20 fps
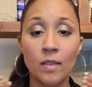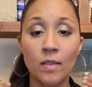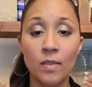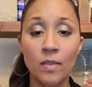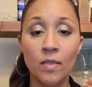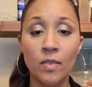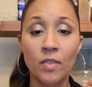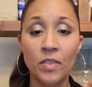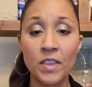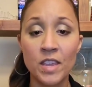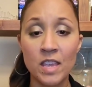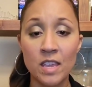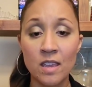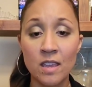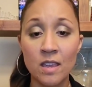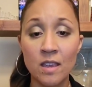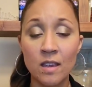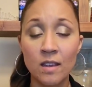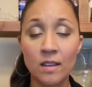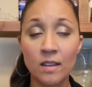
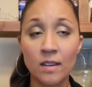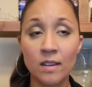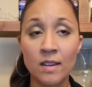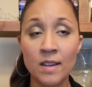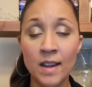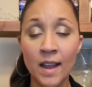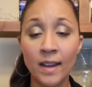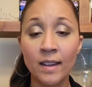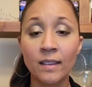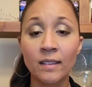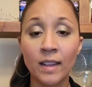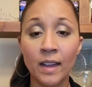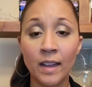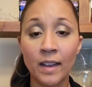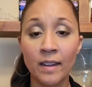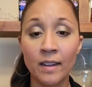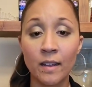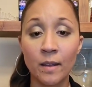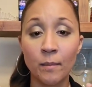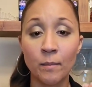the
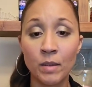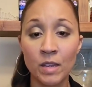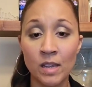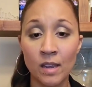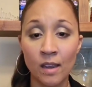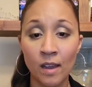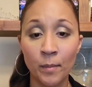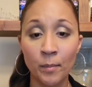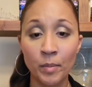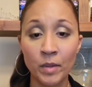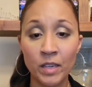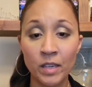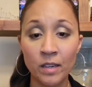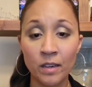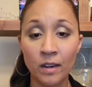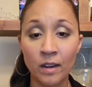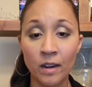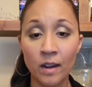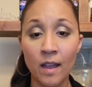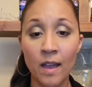neckline being up
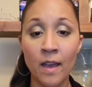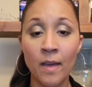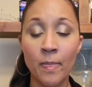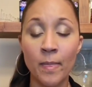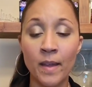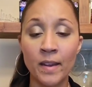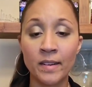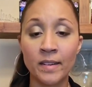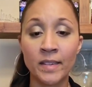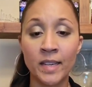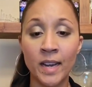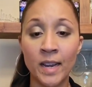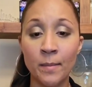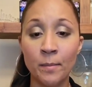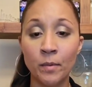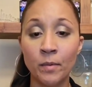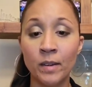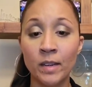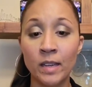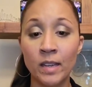here and then
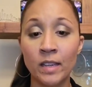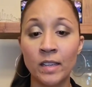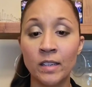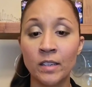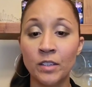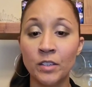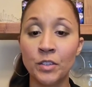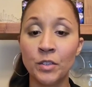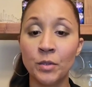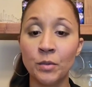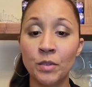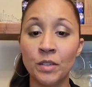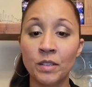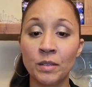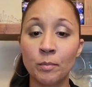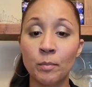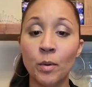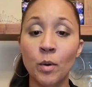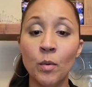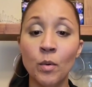tapering into this
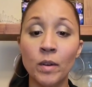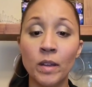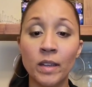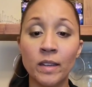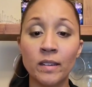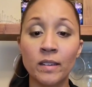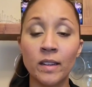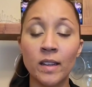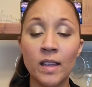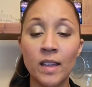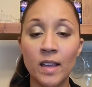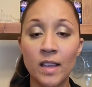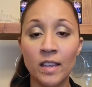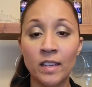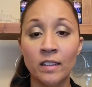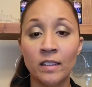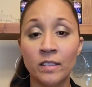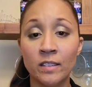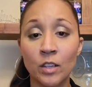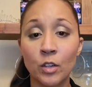point
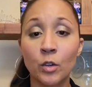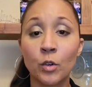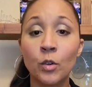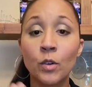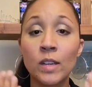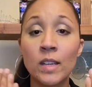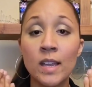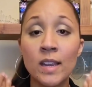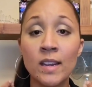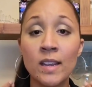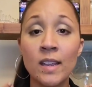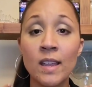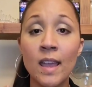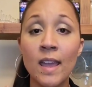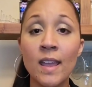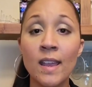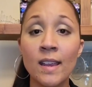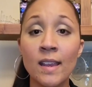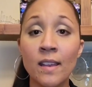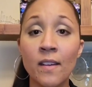is creating
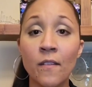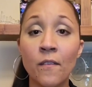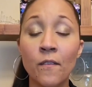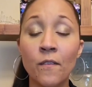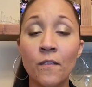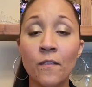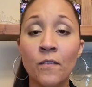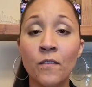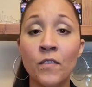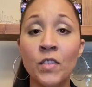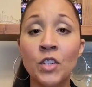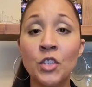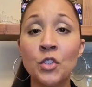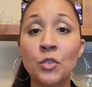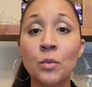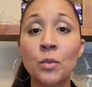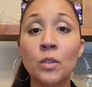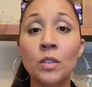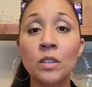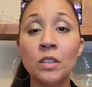a
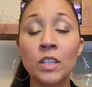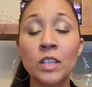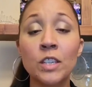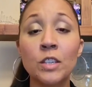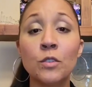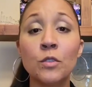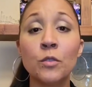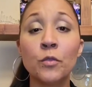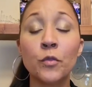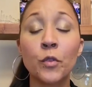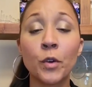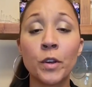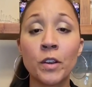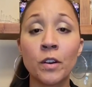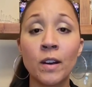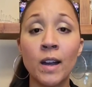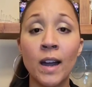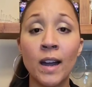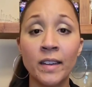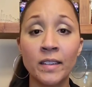visual cue for
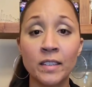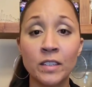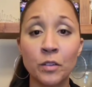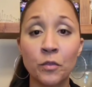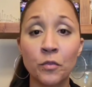your eyes to